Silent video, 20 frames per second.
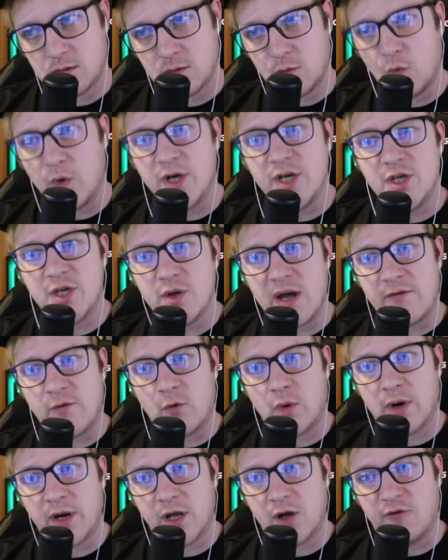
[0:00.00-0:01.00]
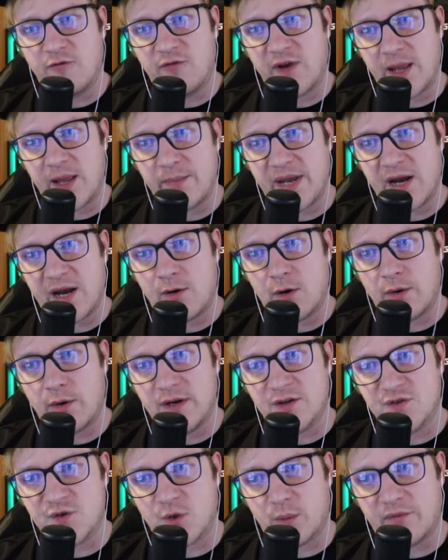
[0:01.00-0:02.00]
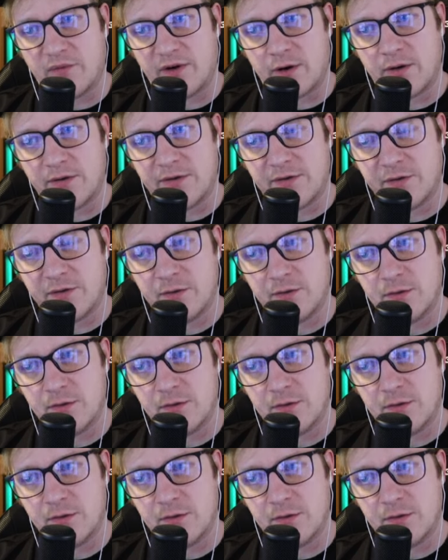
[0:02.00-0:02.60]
When do you ever want to go flaming arrow into Storm of Arrows?